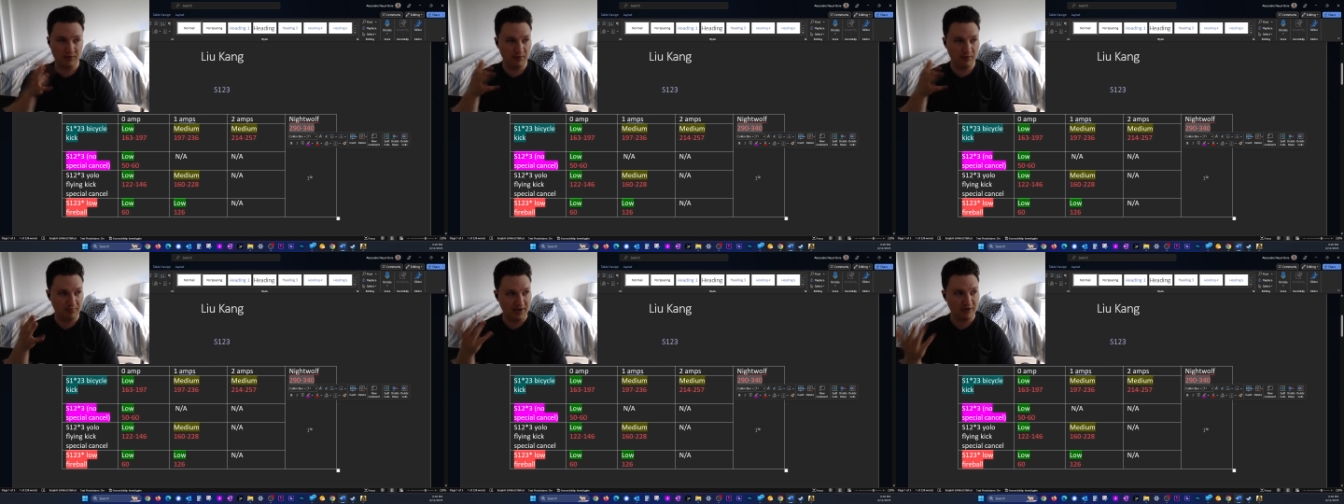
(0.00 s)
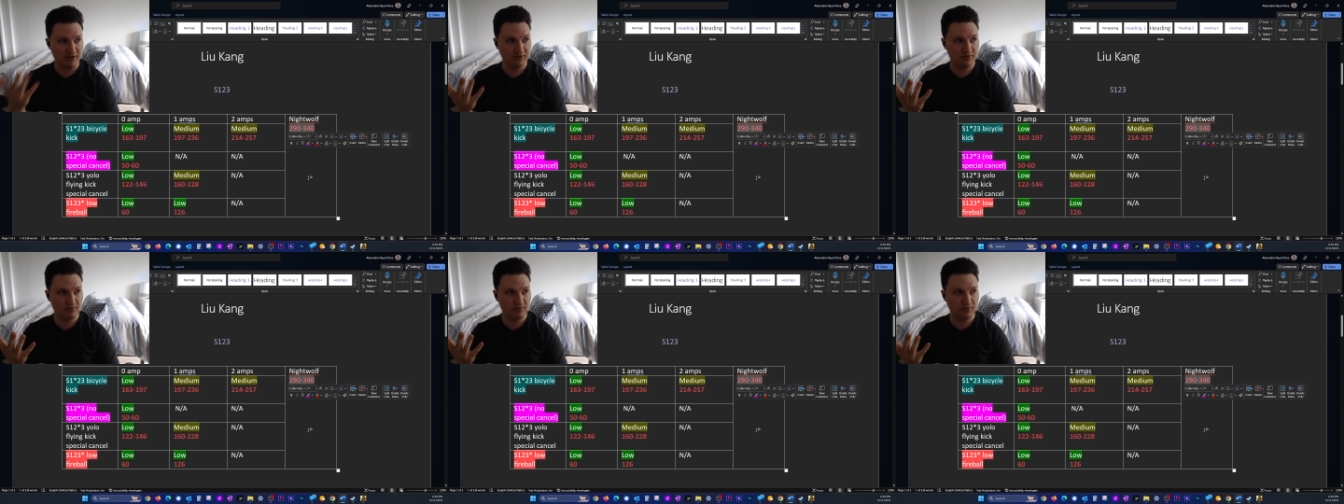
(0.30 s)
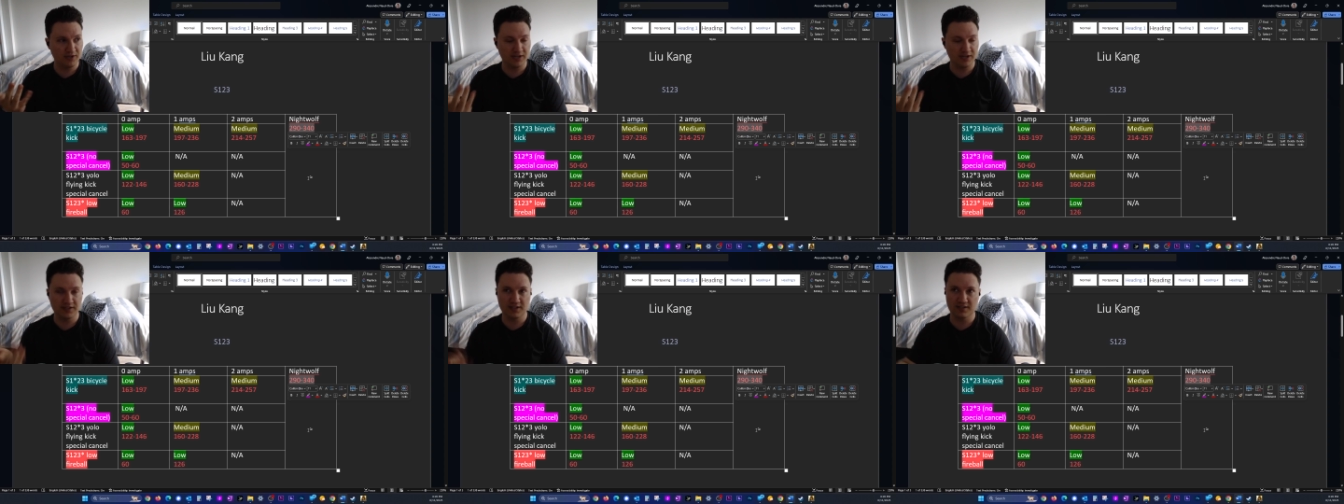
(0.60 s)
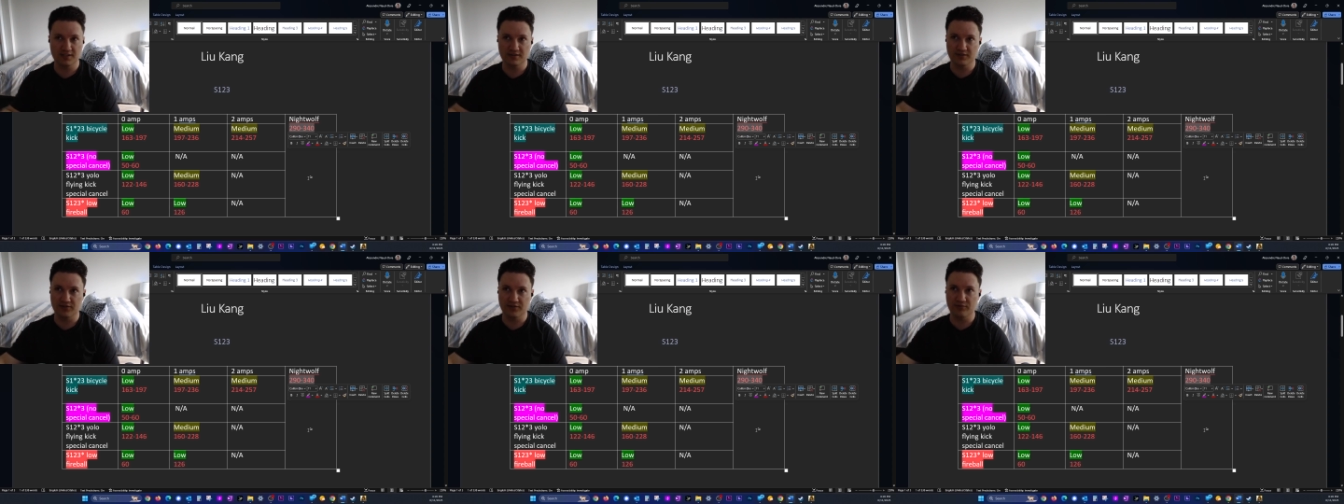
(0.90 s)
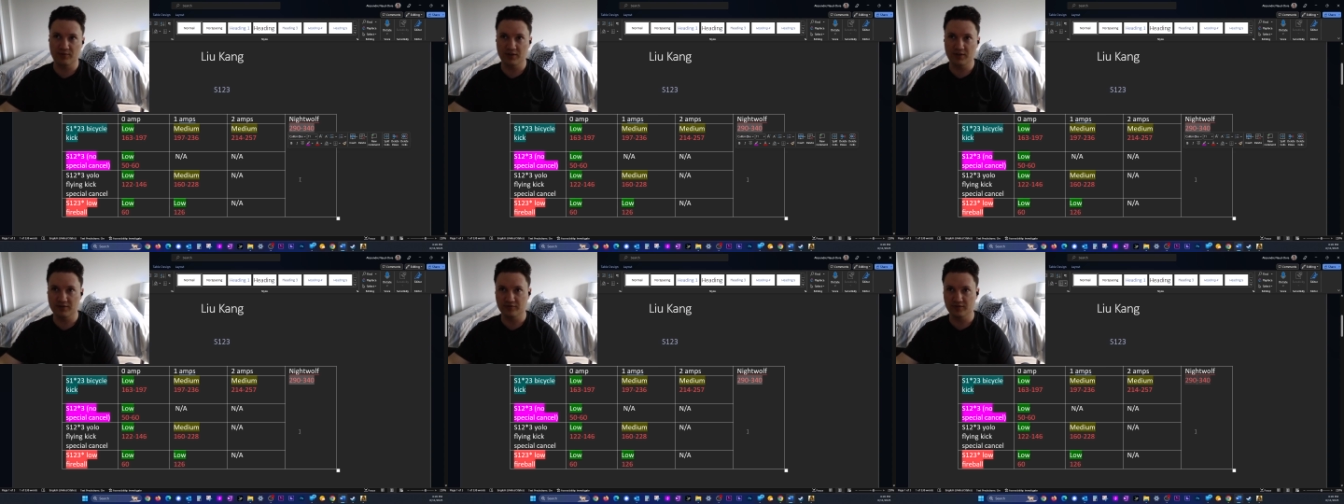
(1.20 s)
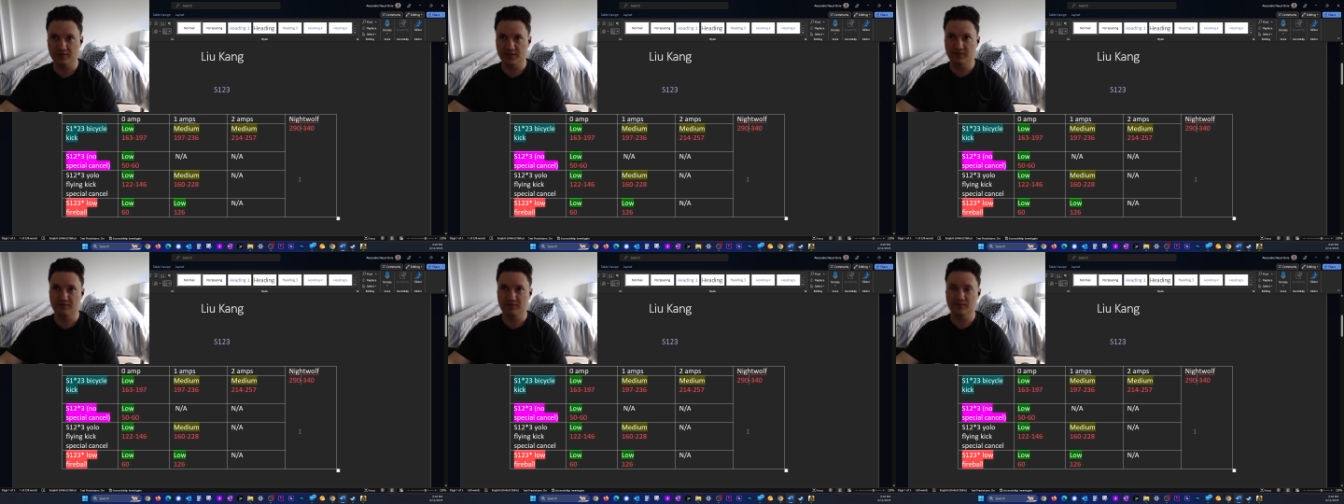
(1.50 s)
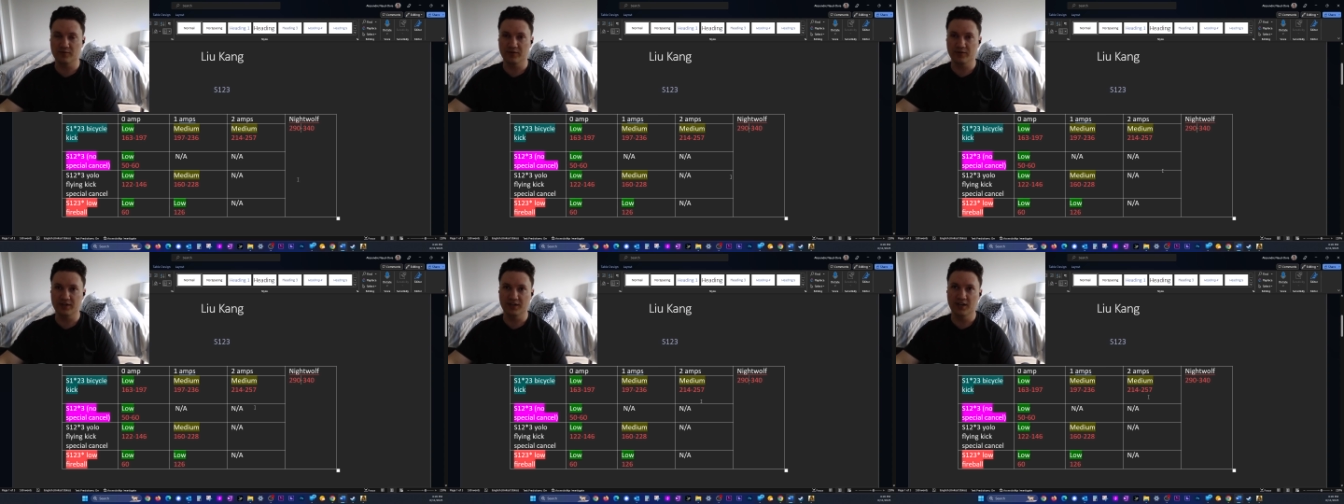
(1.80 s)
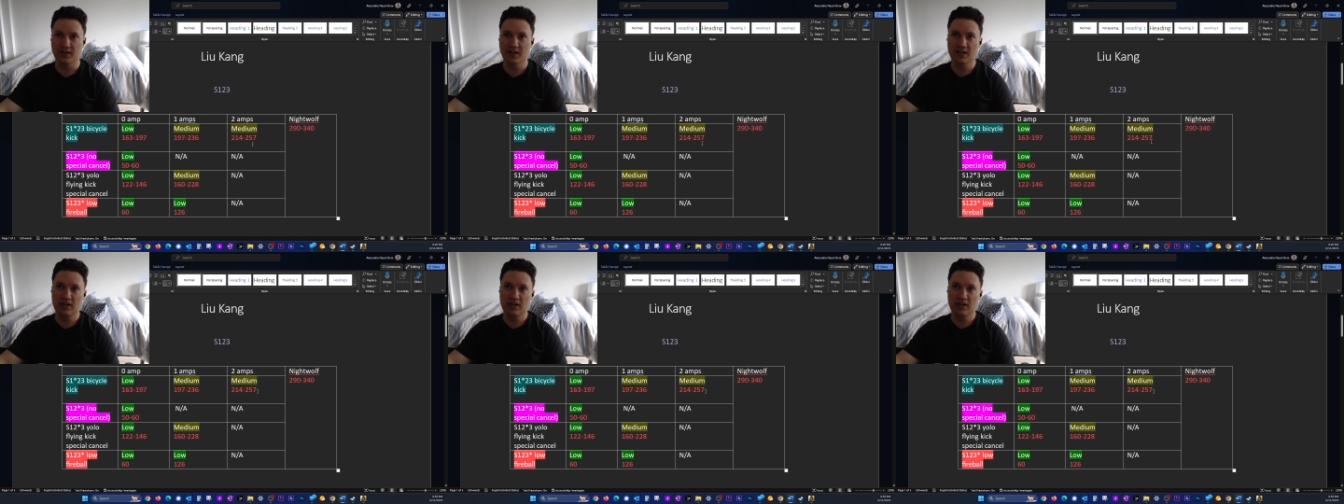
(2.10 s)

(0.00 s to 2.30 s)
about 290 to 340.